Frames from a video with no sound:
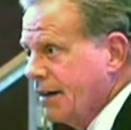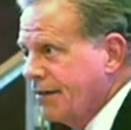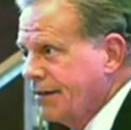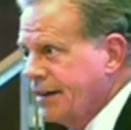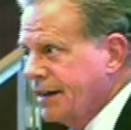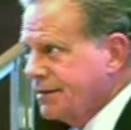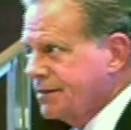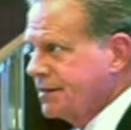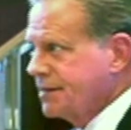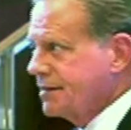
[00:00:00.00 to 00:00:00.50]

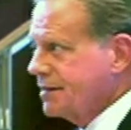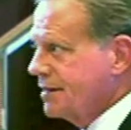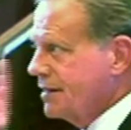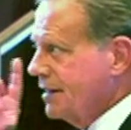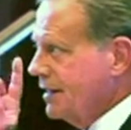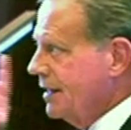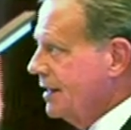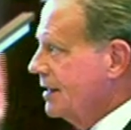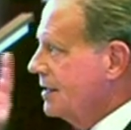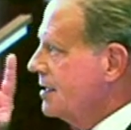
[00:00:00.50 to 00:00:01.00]
This is
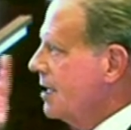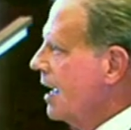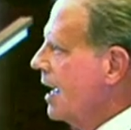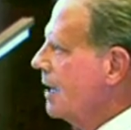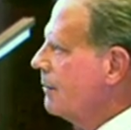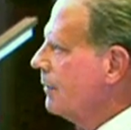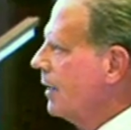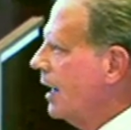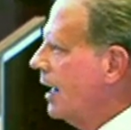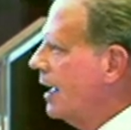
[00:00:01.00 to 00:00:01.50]
the
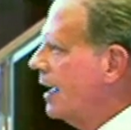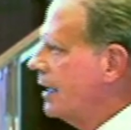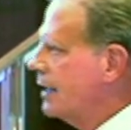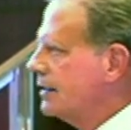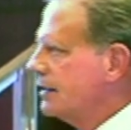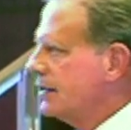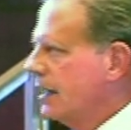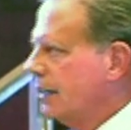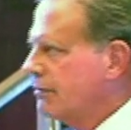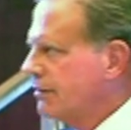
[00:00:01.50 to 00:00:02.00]

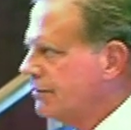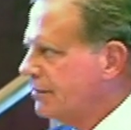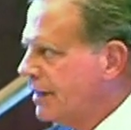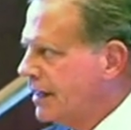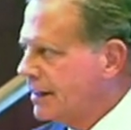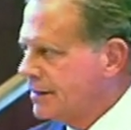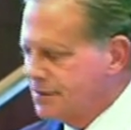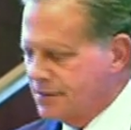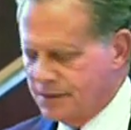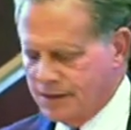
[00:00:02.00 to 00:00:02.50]
timeline of
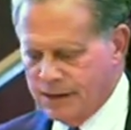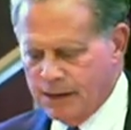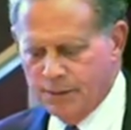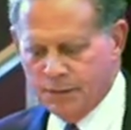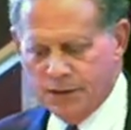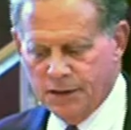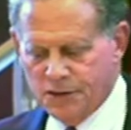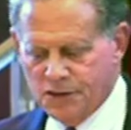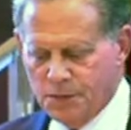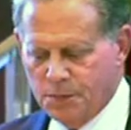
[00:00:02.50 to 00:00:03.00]
events that I'm
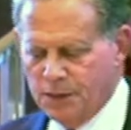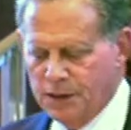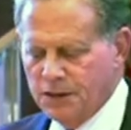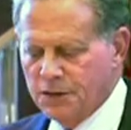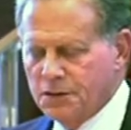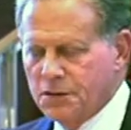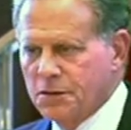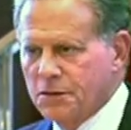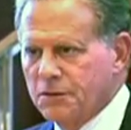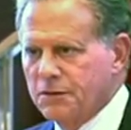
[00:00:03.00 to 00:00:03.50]
going to
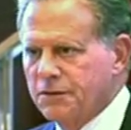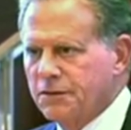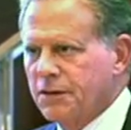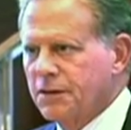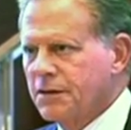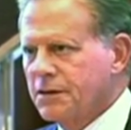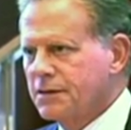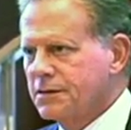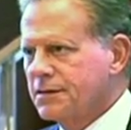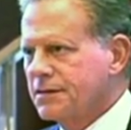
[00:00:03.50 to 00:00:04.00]
speak to
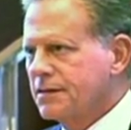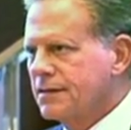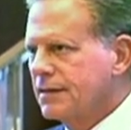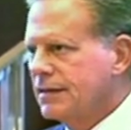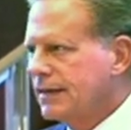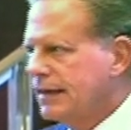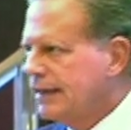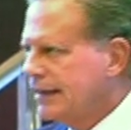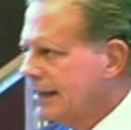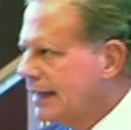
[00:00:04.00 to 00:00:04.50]
first.
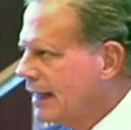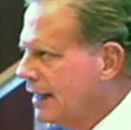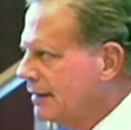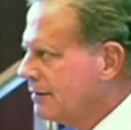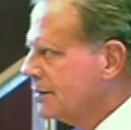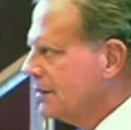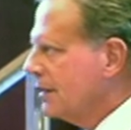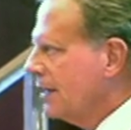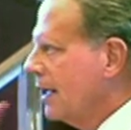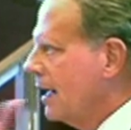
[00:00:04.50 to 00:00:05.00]
I
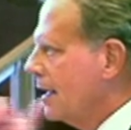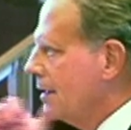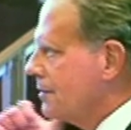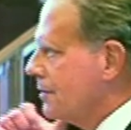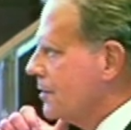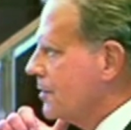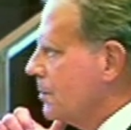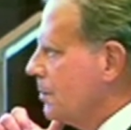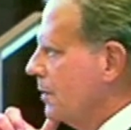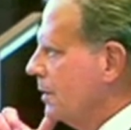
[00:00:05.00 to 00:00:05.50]
realize
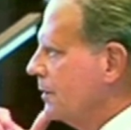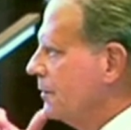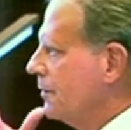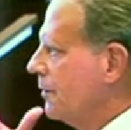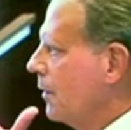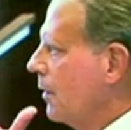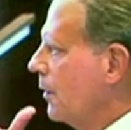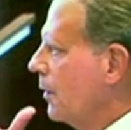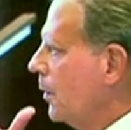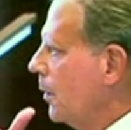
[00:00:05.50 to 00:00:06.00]
it's pretty
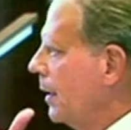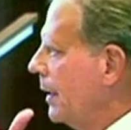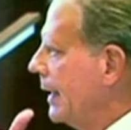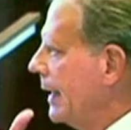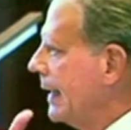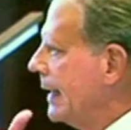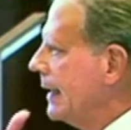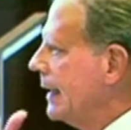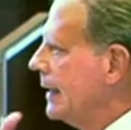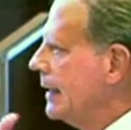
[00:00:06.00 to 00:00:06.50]
far
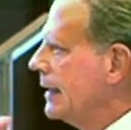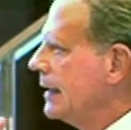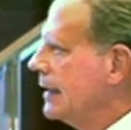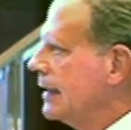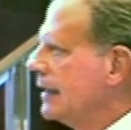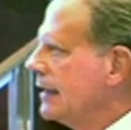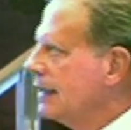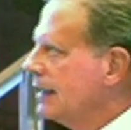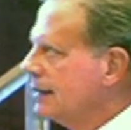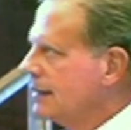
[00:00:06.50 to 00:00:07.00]
away
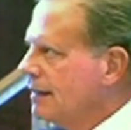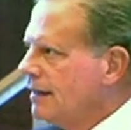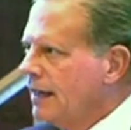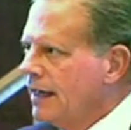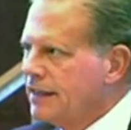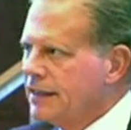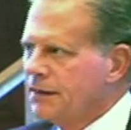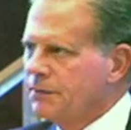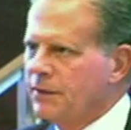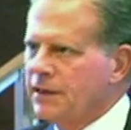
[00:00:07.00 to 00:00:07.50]
and the
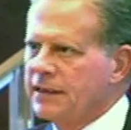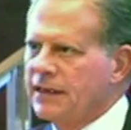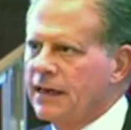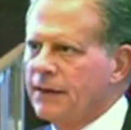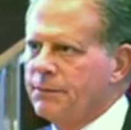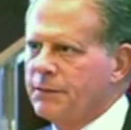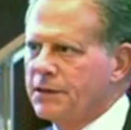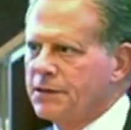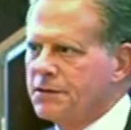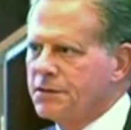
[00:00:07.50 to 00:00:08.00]
lighting may
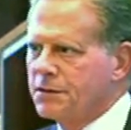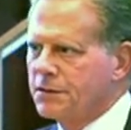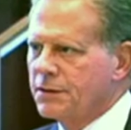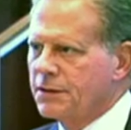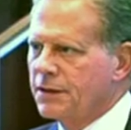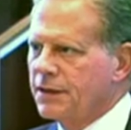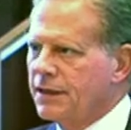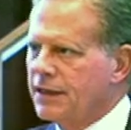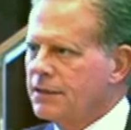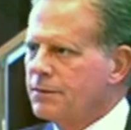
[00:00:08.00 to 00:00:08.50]
not be too
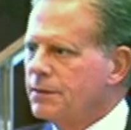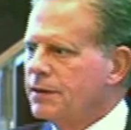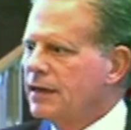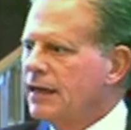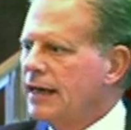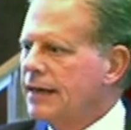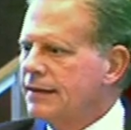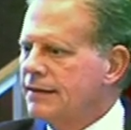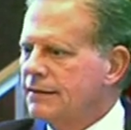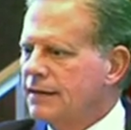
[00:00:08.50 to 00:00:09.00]
good, but
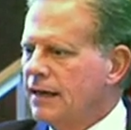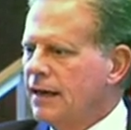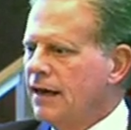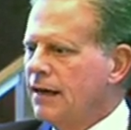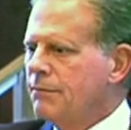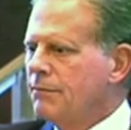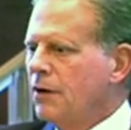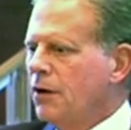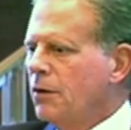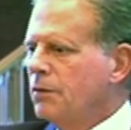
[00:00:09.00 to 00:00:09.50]

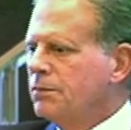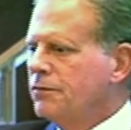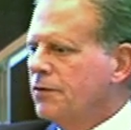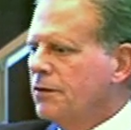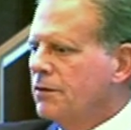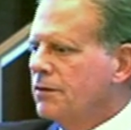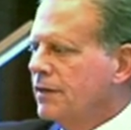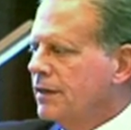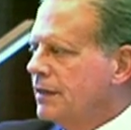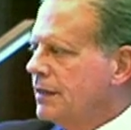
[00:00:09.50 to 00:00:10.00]
I'm
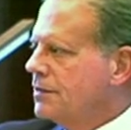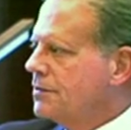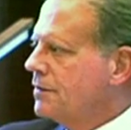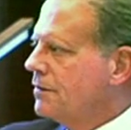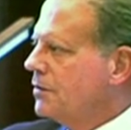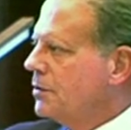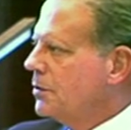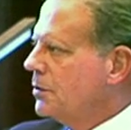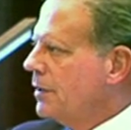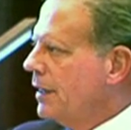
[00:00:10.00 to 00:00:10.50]
hopeful that each
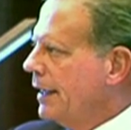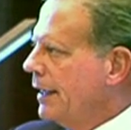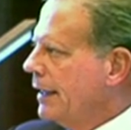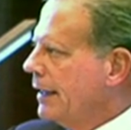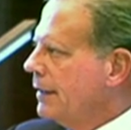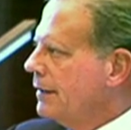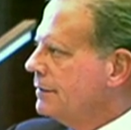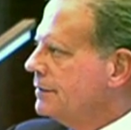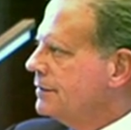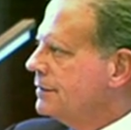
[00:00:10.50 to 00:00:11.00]
of you
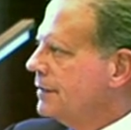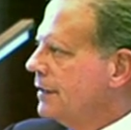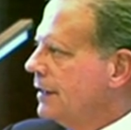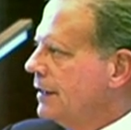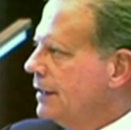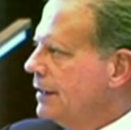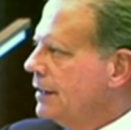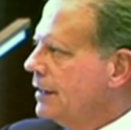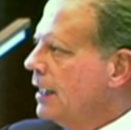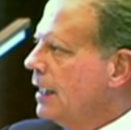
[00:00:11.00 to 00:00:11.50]
have
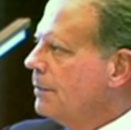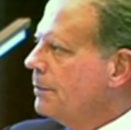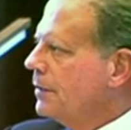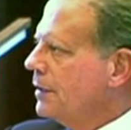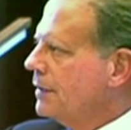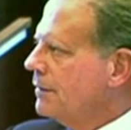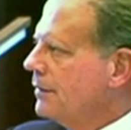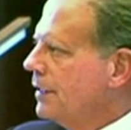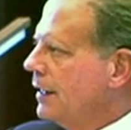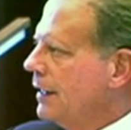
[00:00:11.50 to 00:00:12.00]
a
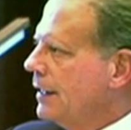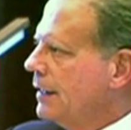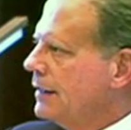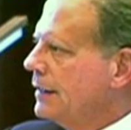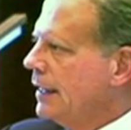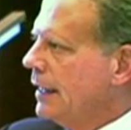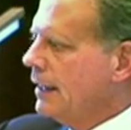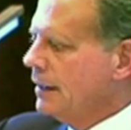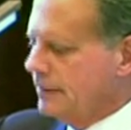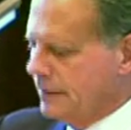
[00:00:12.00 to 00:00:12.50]
copy of the
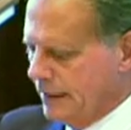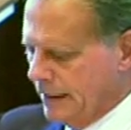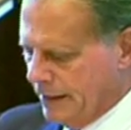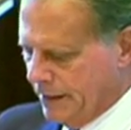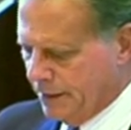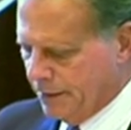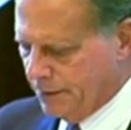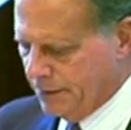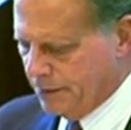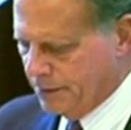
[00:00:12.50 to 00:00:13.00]
handout that
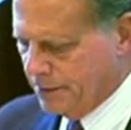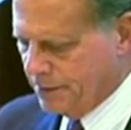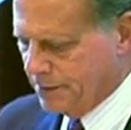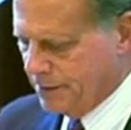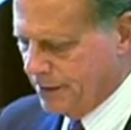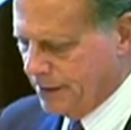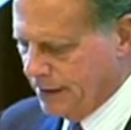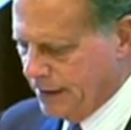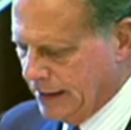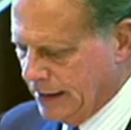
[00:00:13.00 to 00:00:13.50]
includes
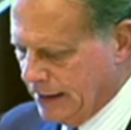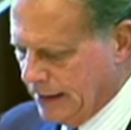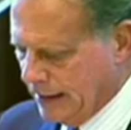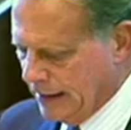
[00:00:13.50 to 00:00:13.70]
the